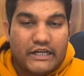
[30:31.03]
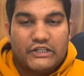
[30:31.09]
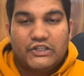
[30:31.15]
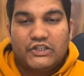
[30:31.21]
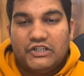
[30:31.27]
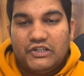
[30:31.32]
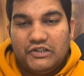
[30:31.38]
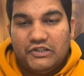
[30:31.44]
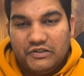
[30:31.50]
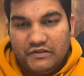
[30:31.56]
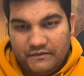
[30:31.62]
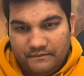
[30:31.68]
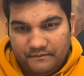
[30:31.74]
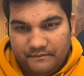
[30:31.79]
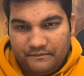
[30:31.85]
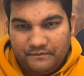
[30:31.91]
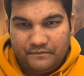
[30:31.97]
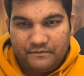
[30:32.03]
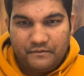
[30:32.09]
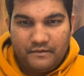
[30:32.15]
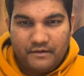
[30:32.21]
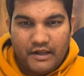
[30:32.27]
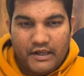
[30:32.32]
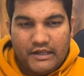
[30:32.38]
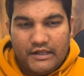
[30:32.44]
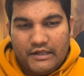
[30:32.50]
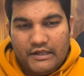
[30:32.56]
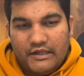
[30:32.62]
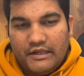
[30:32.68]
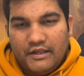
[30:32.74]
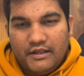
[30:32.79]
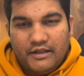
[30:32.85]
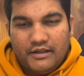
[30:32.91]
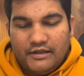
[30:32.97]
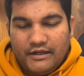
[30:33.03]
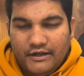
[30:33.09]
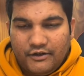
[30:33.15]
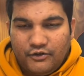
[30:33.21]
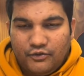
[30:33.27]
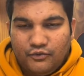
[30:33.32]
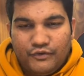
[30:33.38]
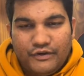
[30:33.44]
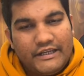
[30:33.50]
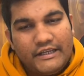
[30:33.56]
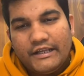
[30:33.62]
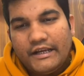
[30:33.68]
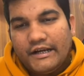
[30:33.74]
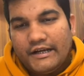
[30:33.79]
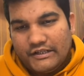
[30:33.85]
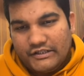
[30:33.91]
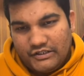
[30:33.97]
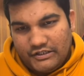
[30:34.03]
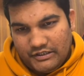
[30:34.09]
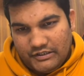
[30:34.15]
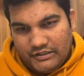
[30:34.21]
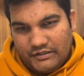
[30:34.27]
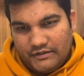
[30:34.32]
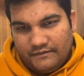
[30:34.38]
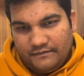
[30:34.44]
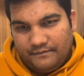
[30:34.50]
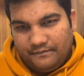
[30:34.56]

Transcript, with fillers: extent, right? To very great extent